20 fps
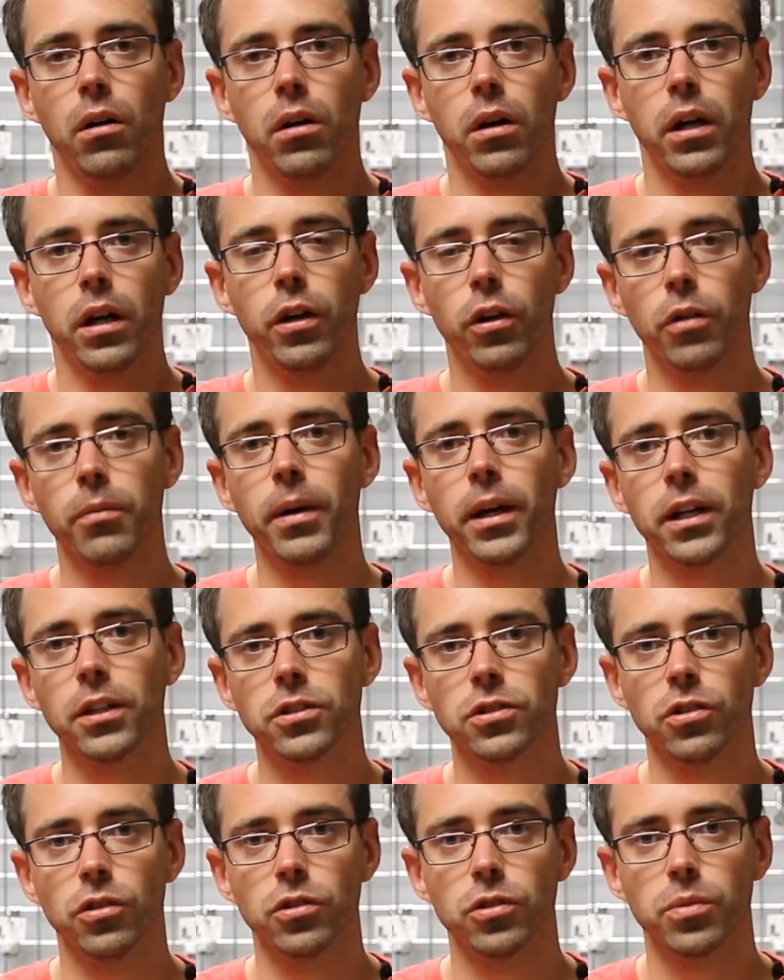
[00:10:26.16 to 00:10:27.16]
here are my
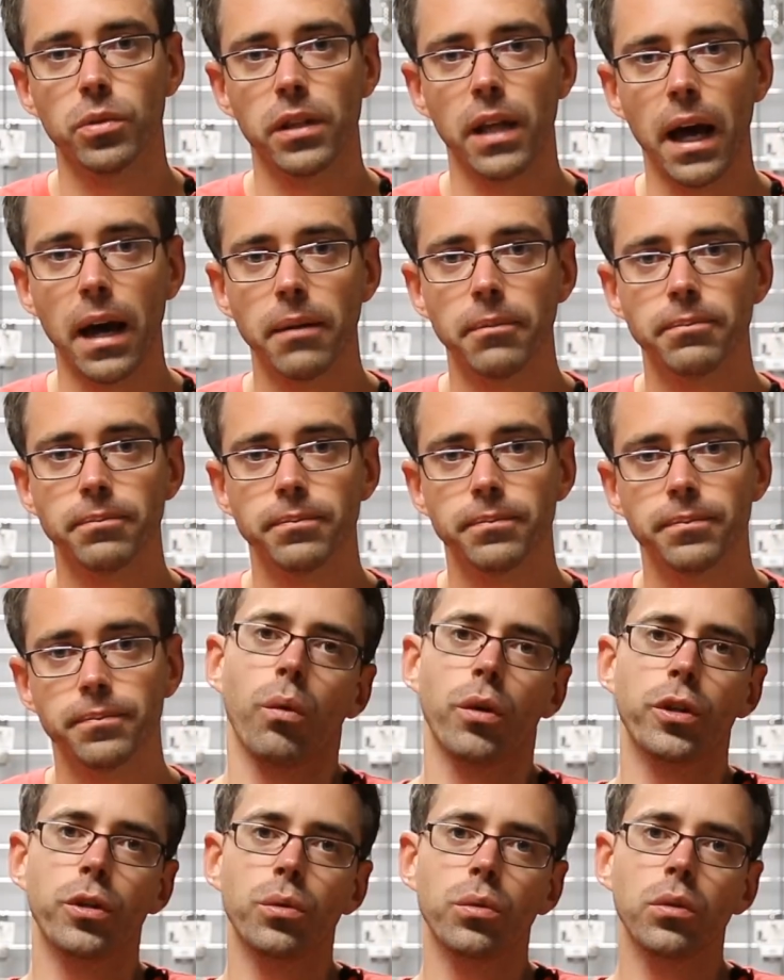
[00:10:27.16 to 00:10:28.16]
concerns with that.
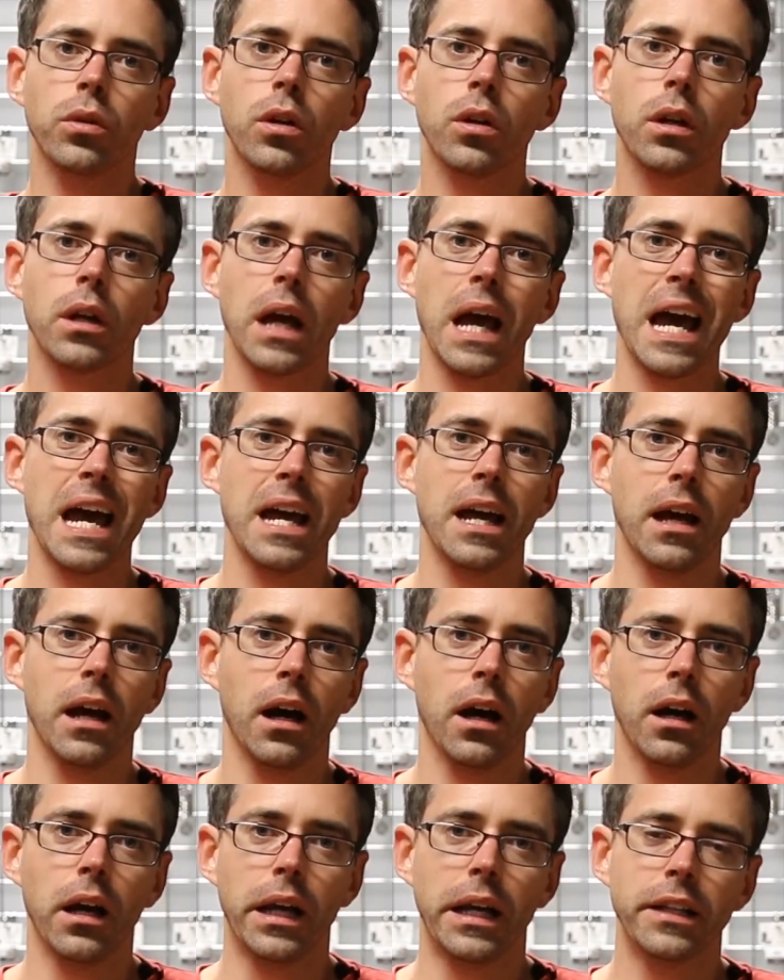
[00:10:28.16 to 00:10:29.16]
When you look
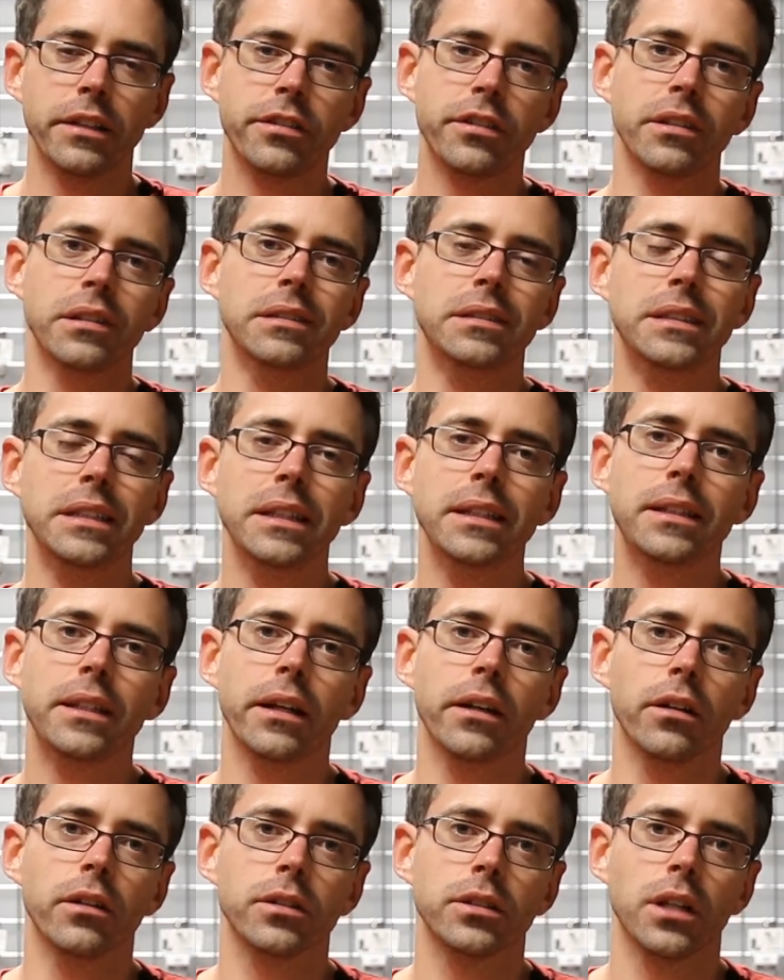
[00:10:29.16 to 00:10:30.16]
into the
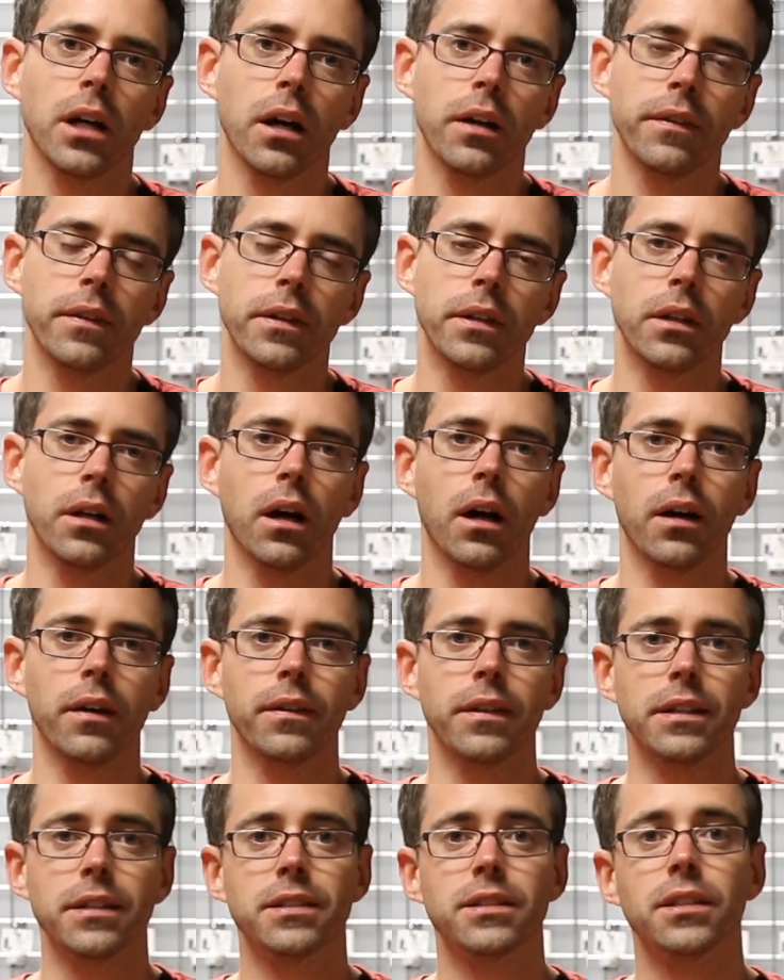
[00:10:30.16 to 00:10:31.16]
details on
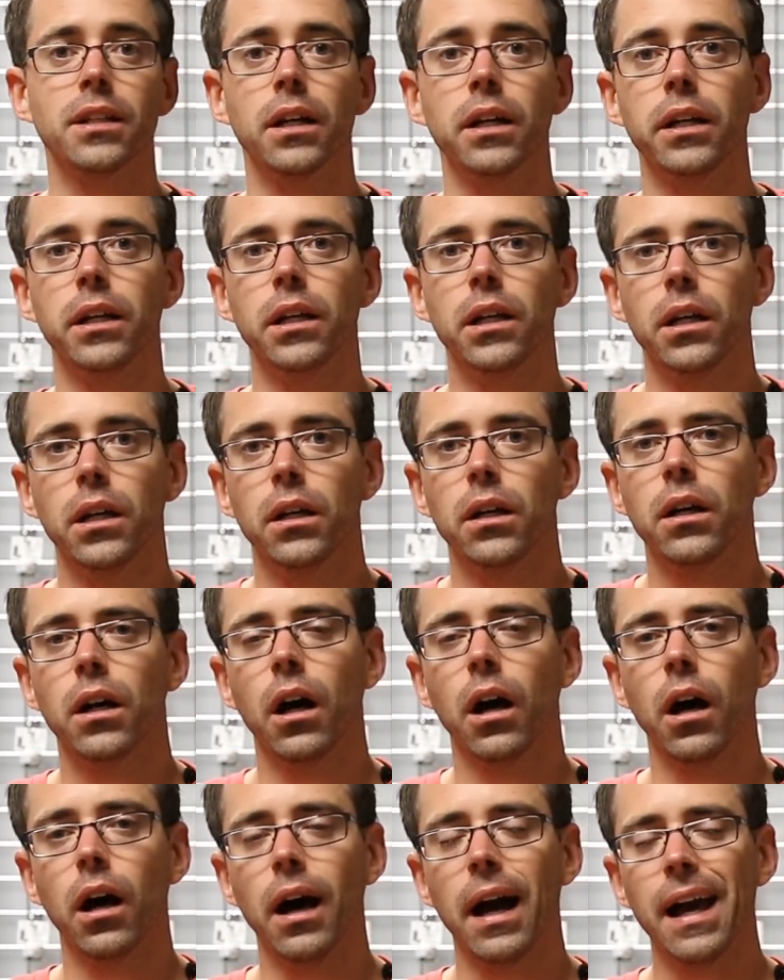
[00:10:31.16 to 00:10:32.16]
this site,
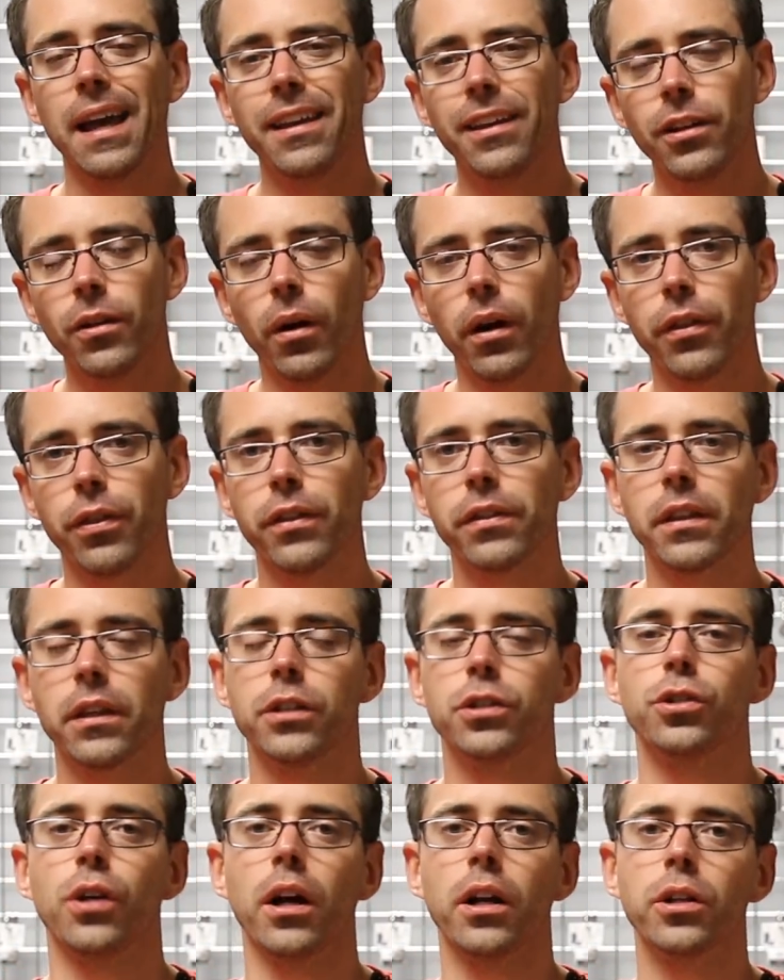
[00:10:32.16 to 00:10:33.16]
I think they
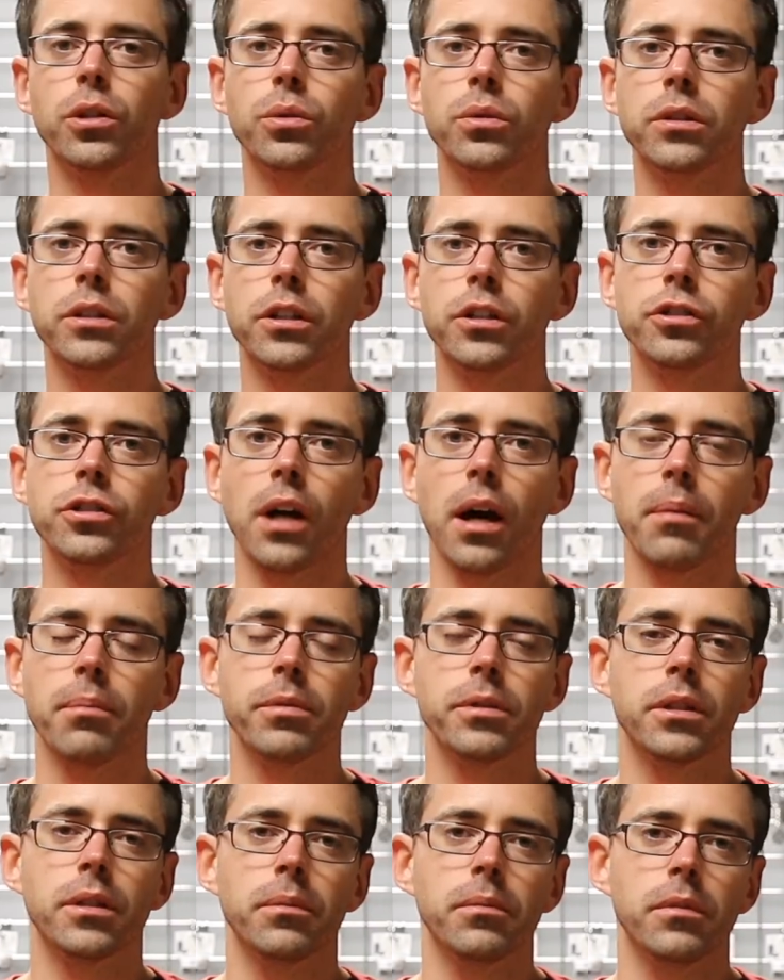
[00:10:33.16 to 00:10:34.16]
try to do a good job,
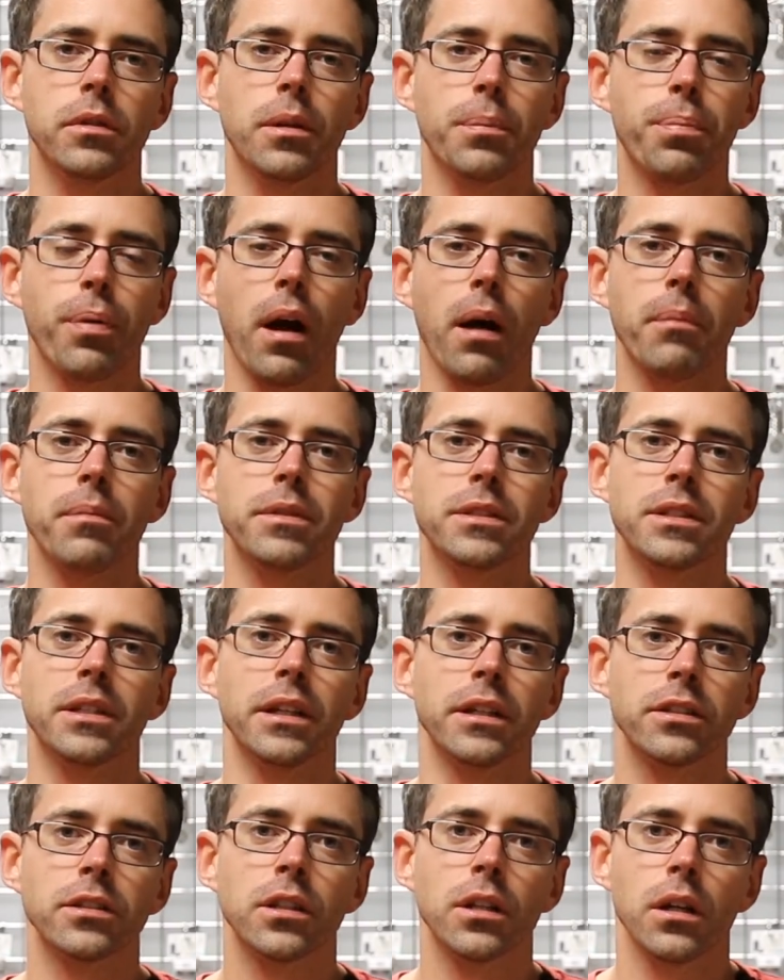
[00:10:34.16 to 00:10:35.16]
but the problem is
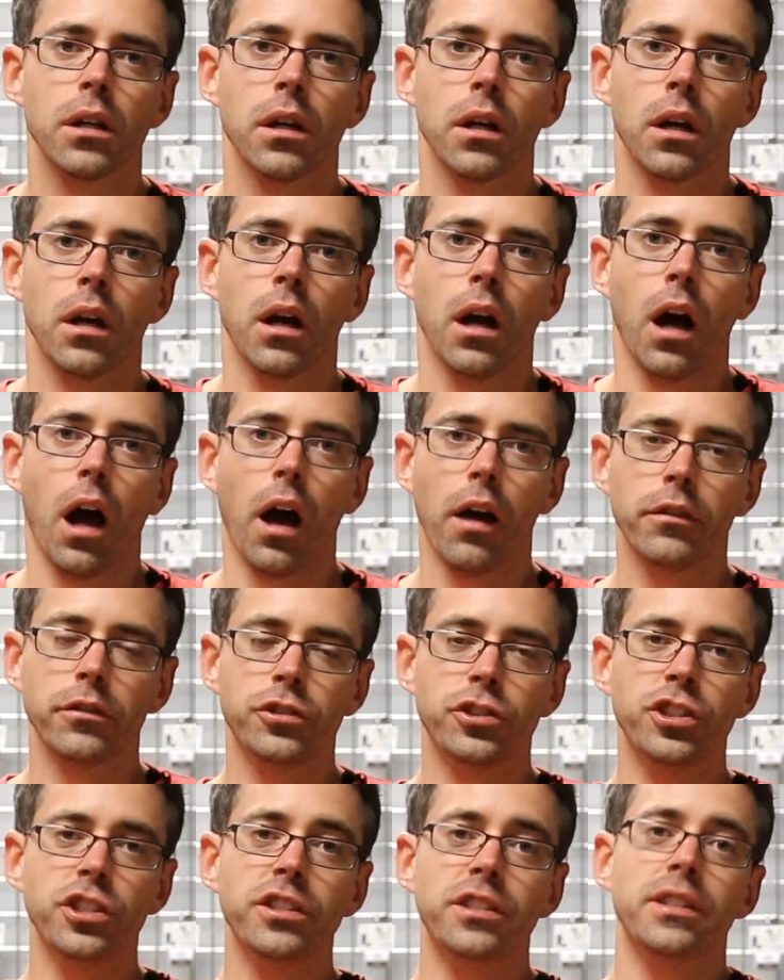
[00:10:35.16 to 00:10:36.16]
this. On
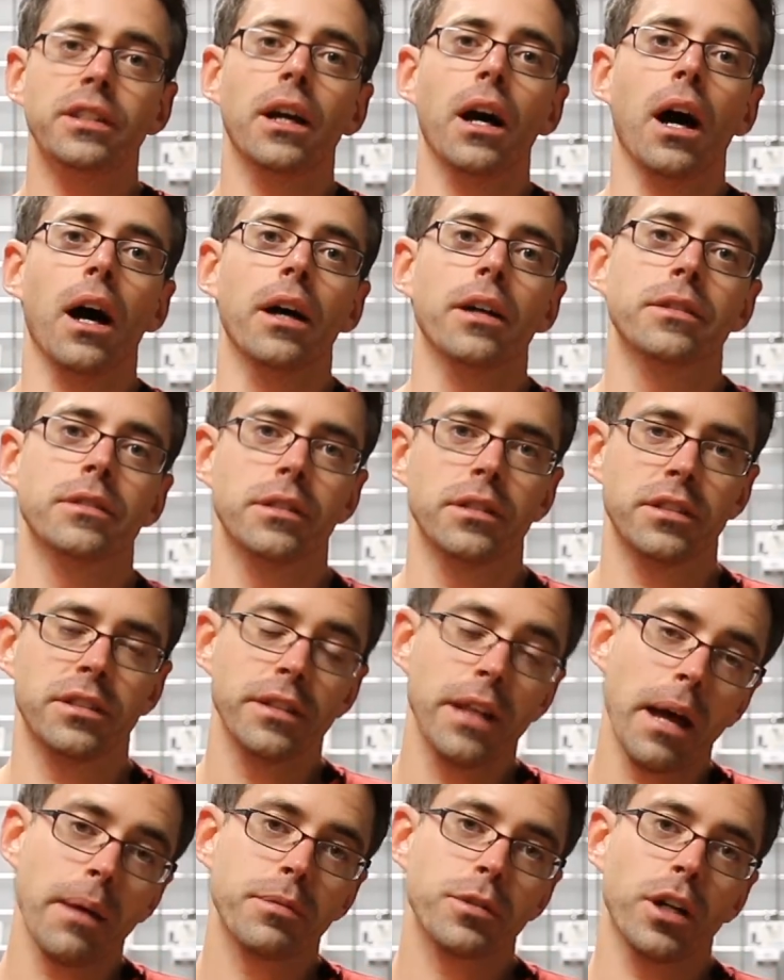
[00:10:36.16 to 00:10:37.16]
GTIs, the
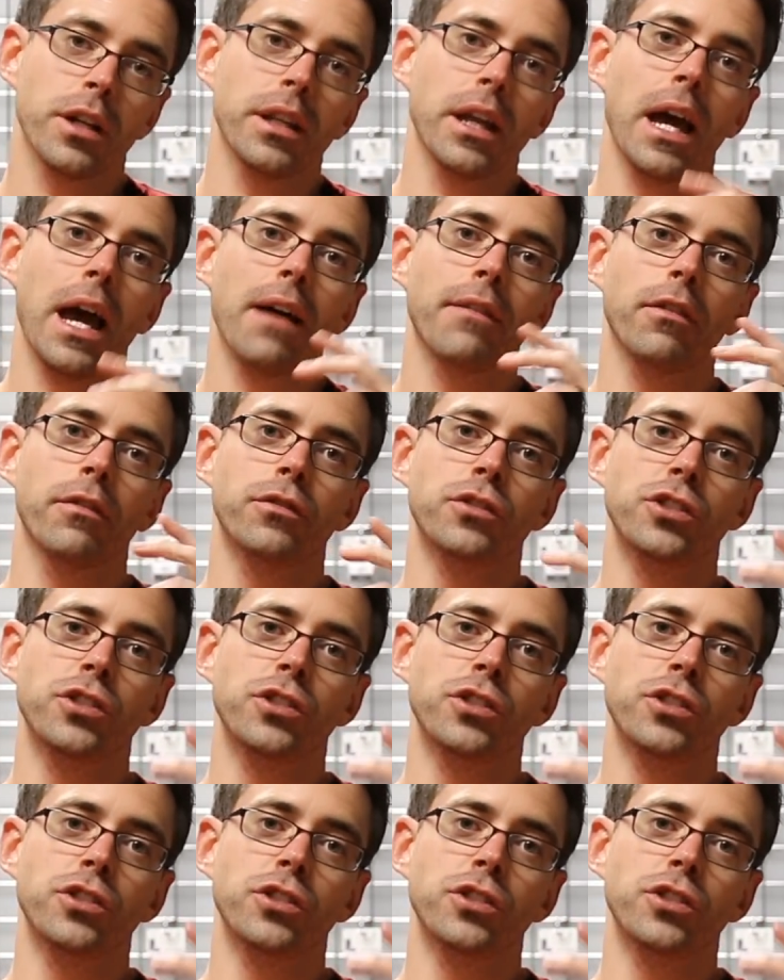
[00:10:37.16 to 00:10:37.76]
snapshot they have of